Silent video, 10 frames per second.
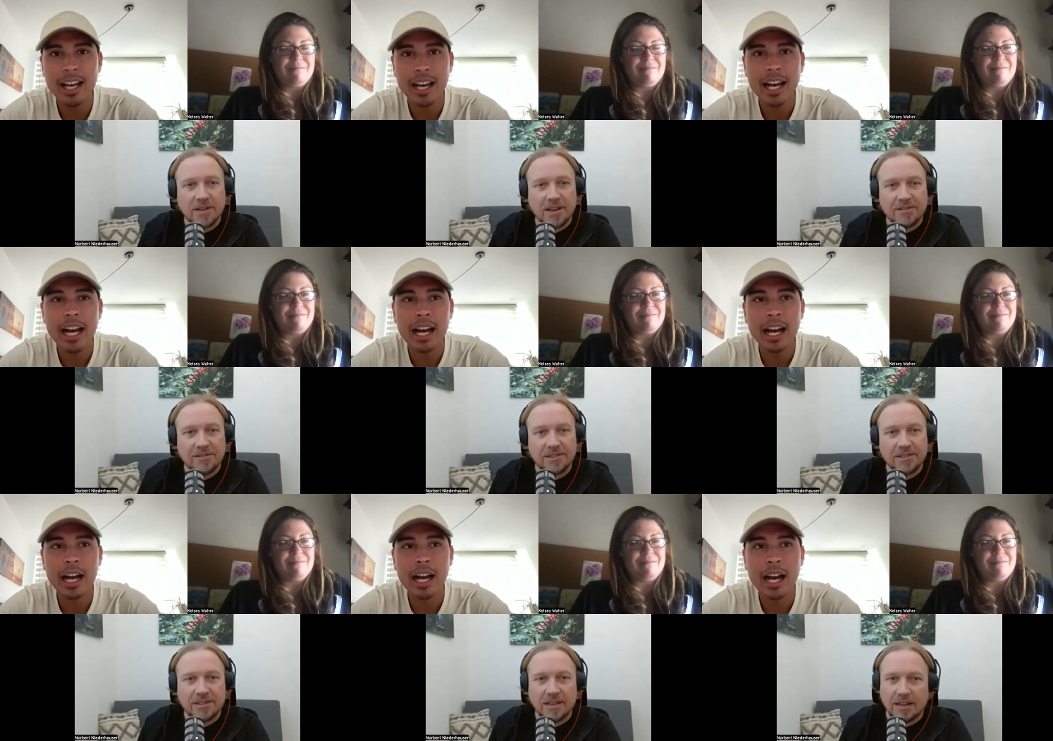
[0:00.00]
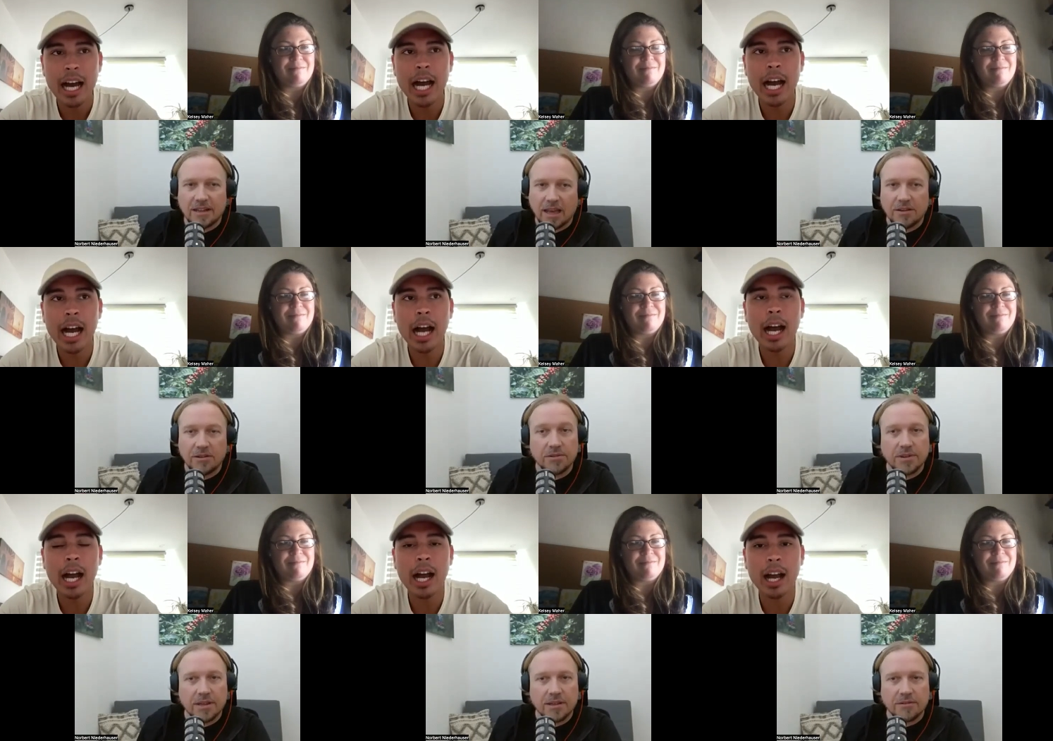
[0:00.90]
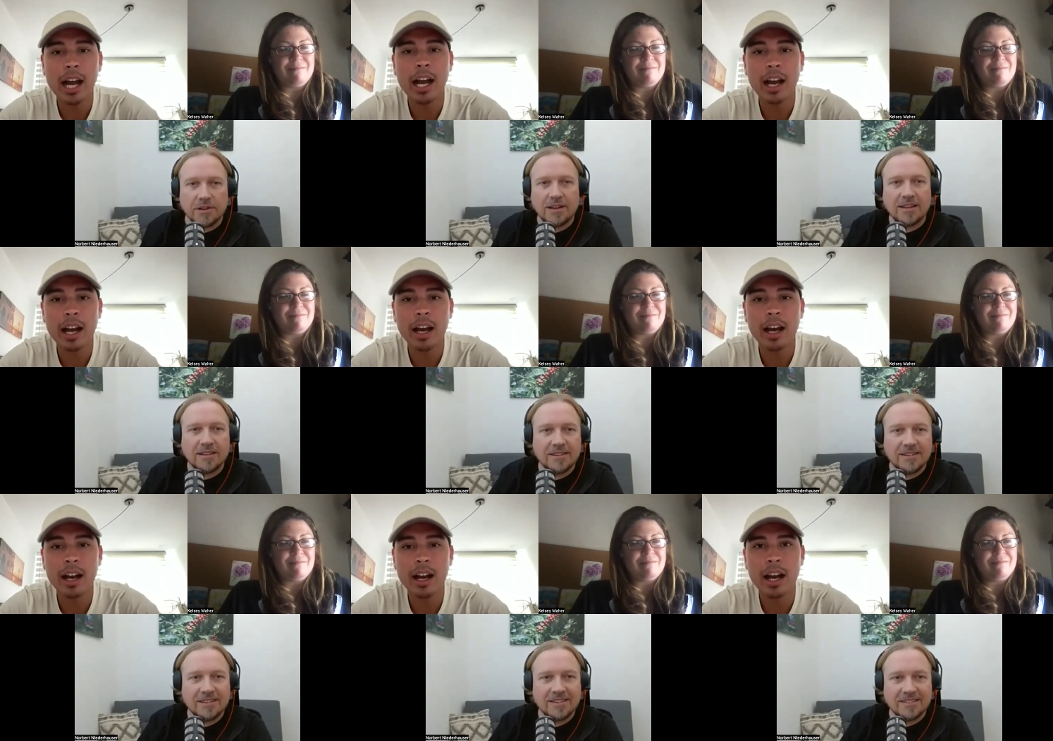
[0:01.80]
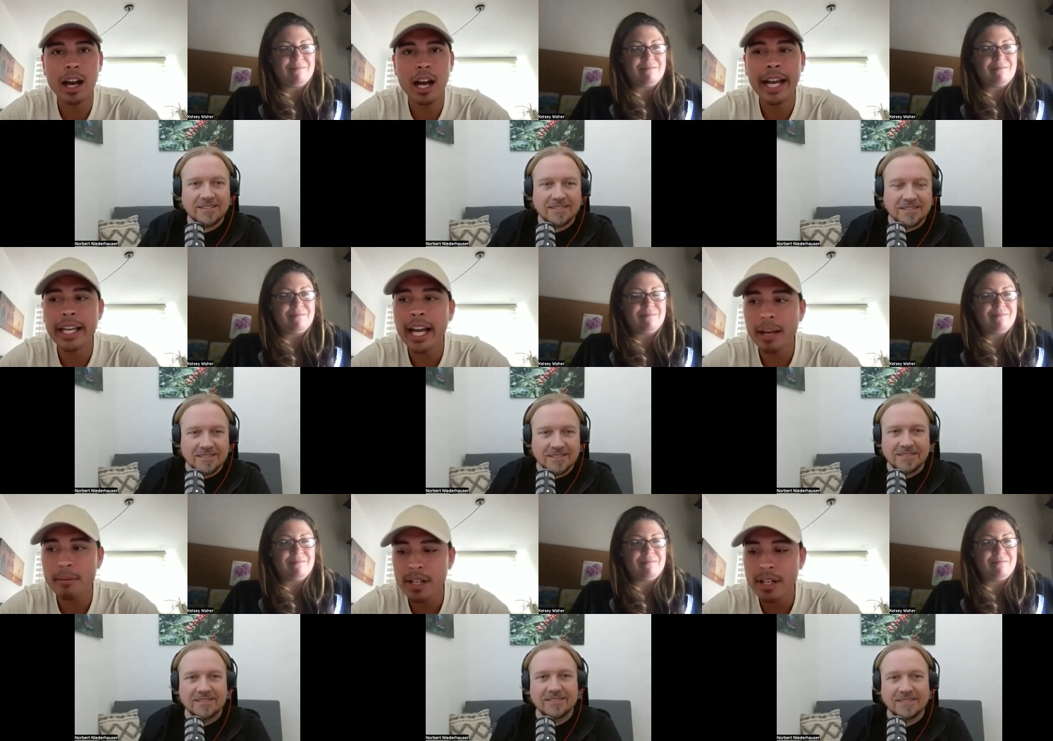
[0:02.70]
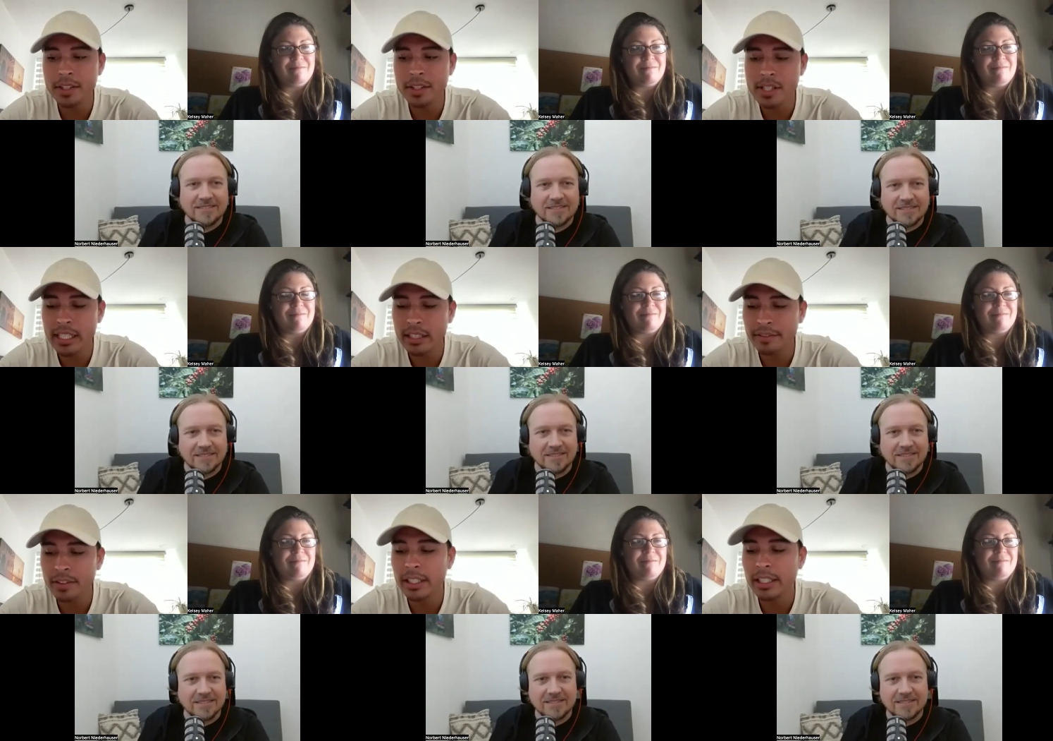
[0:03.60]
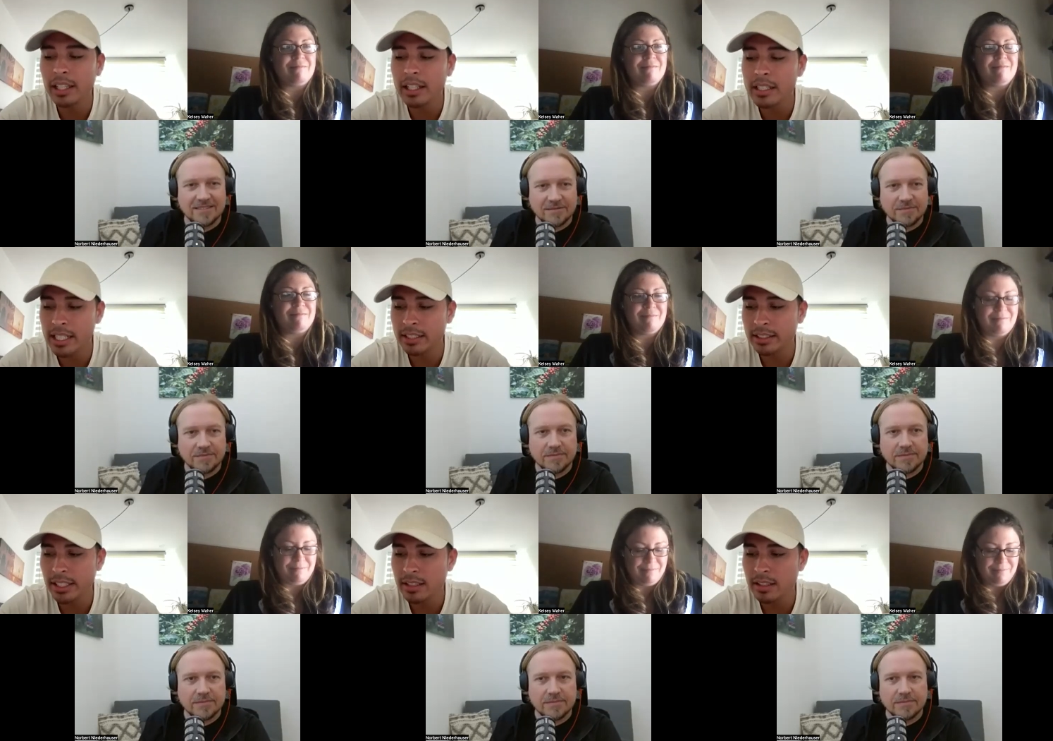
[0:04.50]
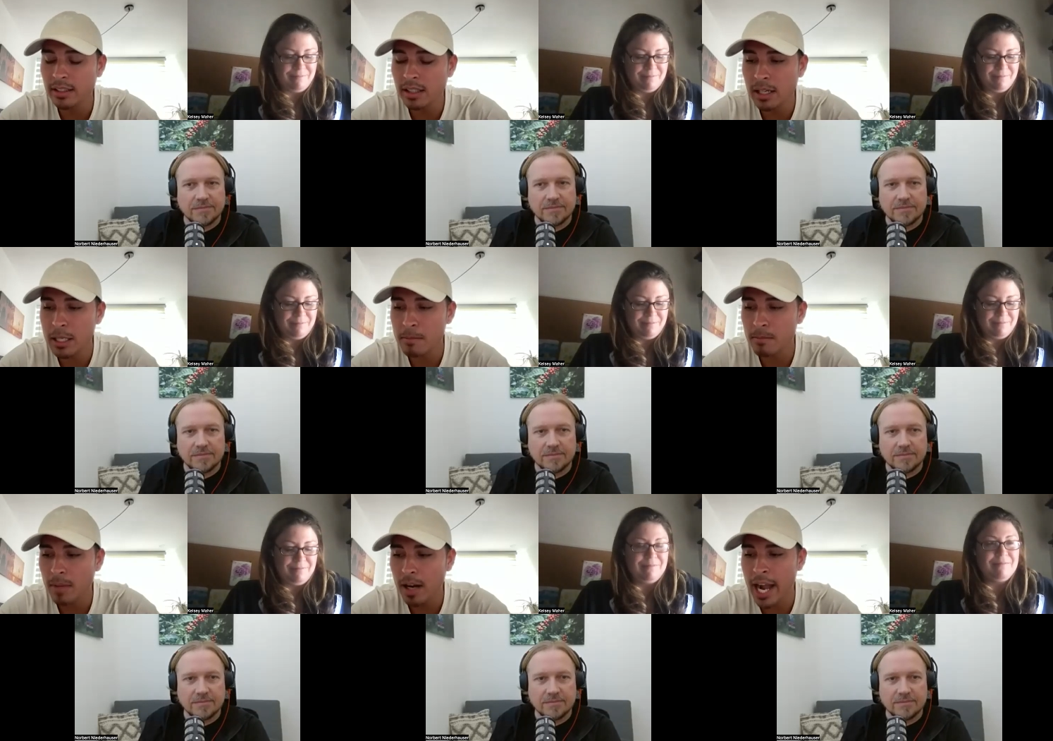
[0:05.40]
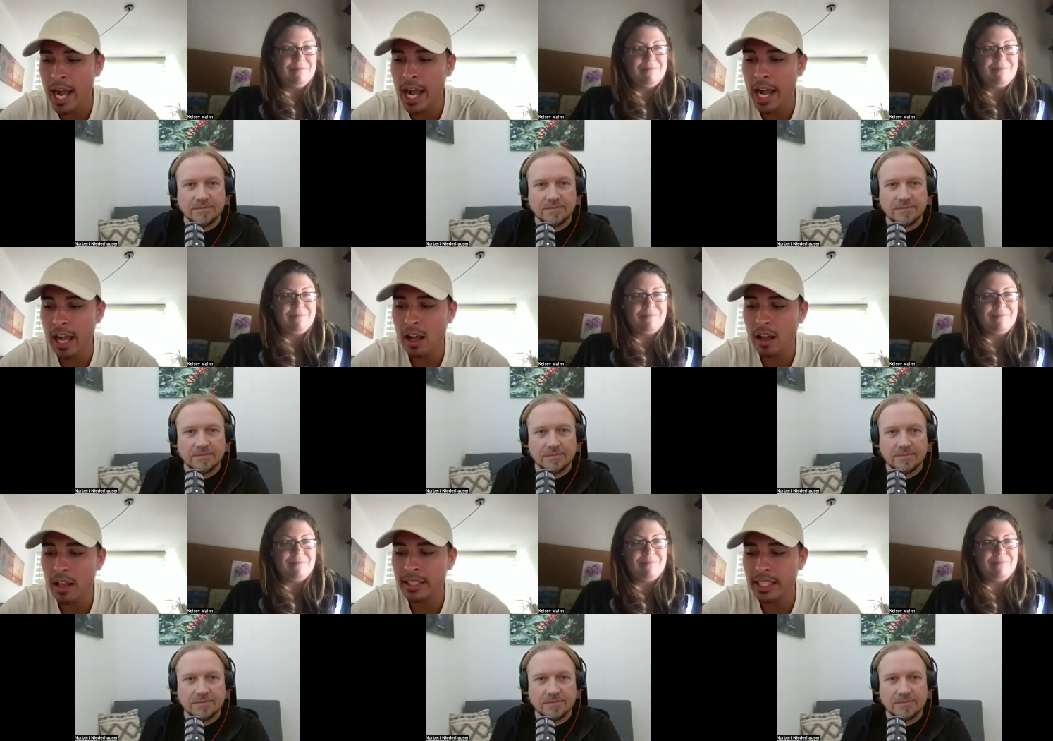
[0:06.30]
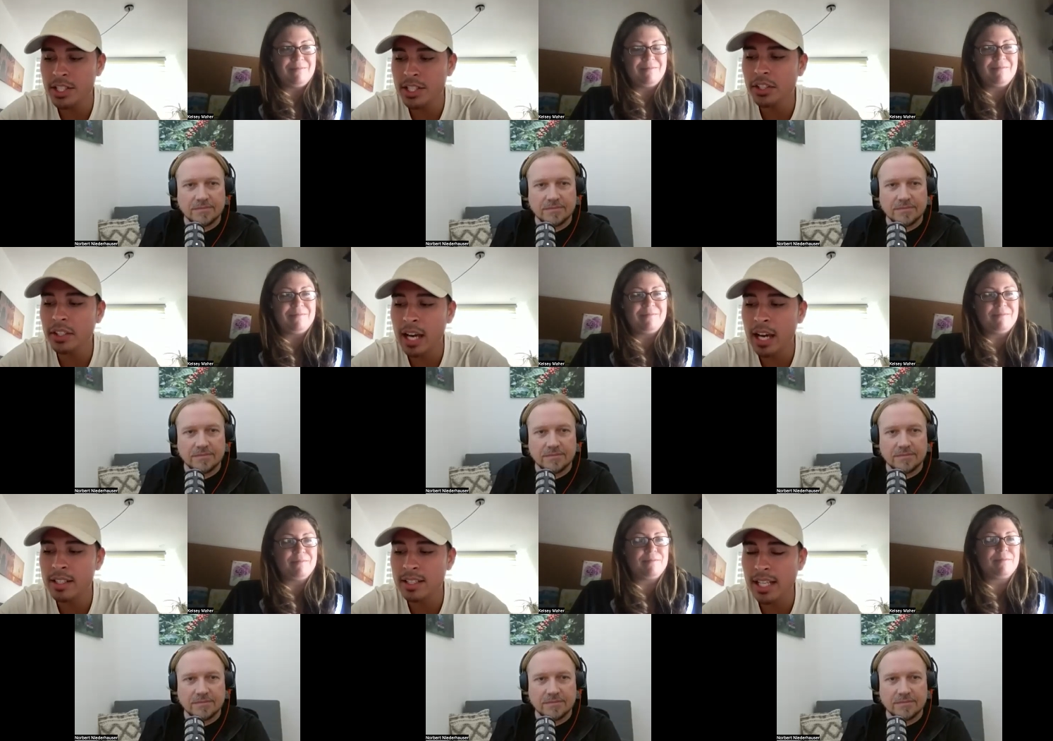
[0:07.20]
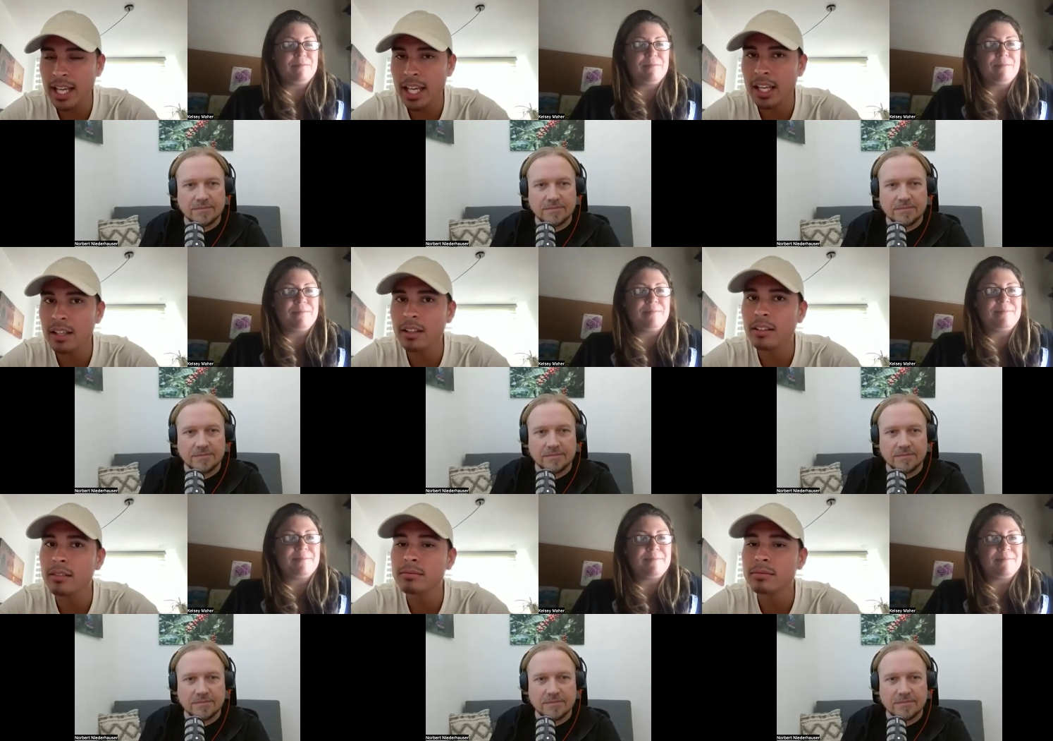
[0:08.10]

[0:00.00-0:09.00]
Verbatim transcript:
Speaker 1: now, or are you using it differently?
Speaker 2: I, I am definitely using it differently. Distance, um, it's easier now to say